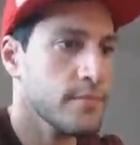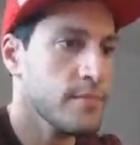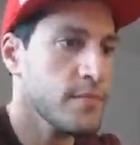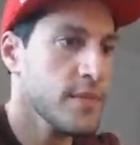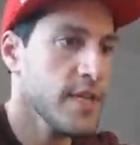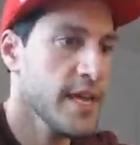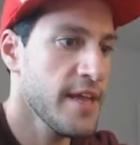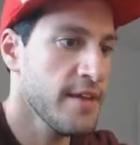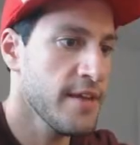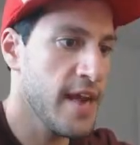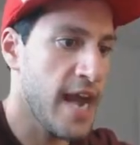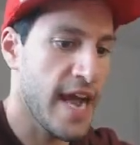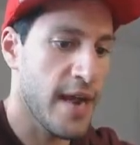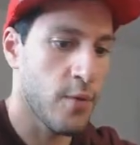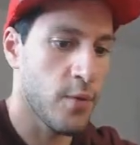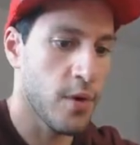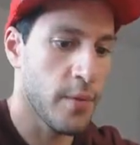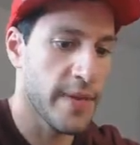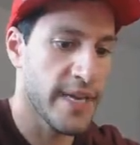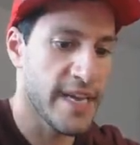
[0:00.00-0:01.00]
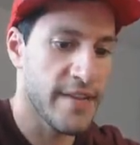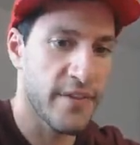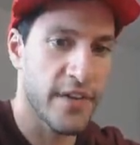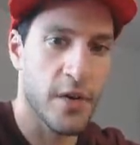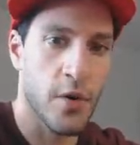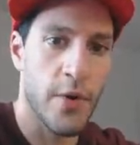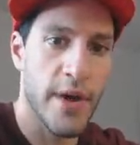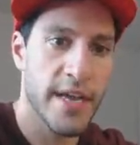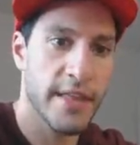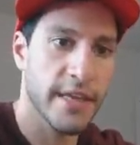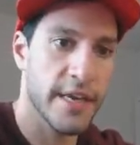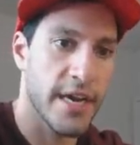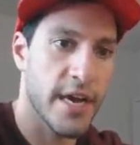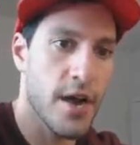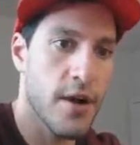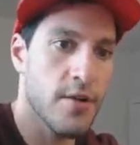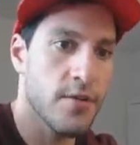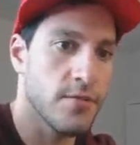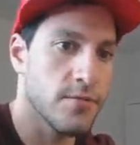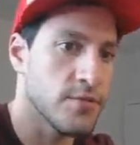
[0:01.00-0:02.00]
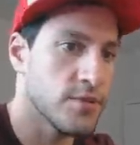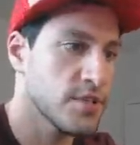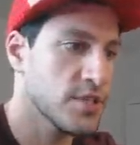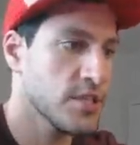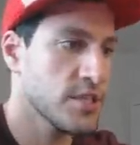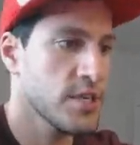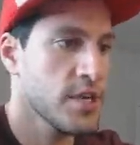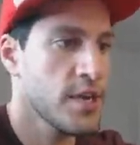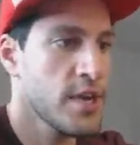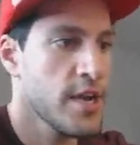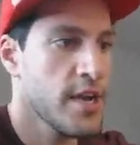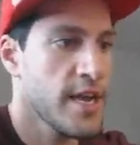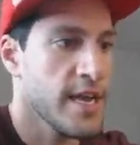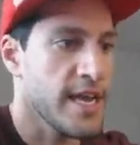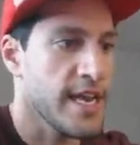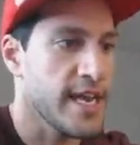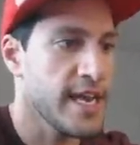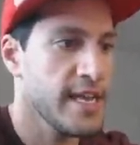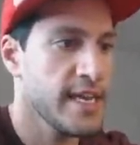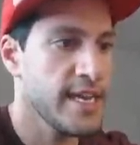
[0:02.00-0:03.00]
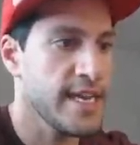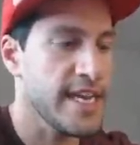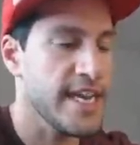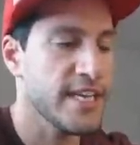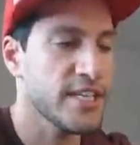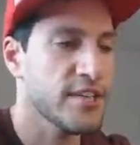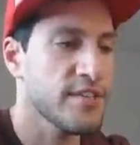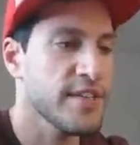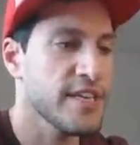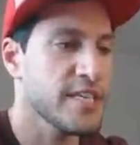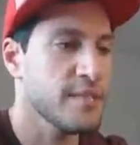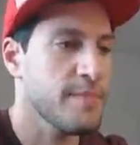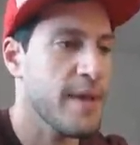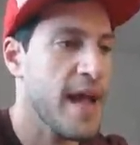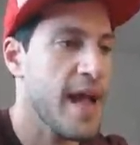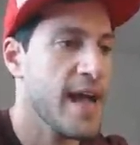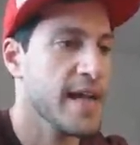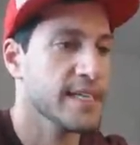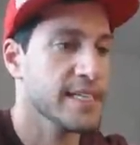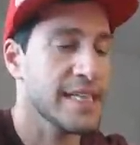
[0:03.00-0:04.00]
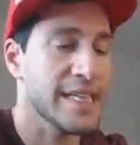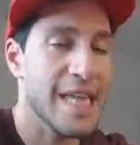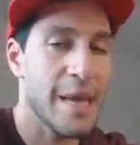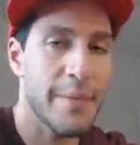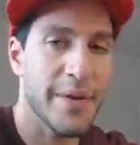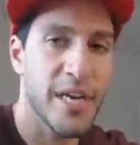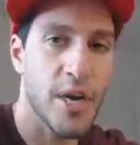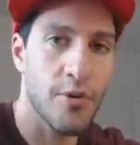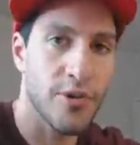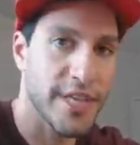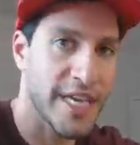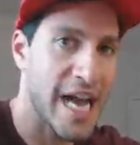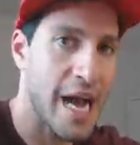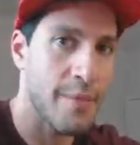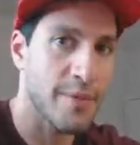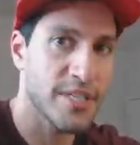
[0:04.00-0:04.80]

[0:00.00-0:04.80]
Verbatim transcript: and I will be giving away the codes in each of these packs. Let me know in the comment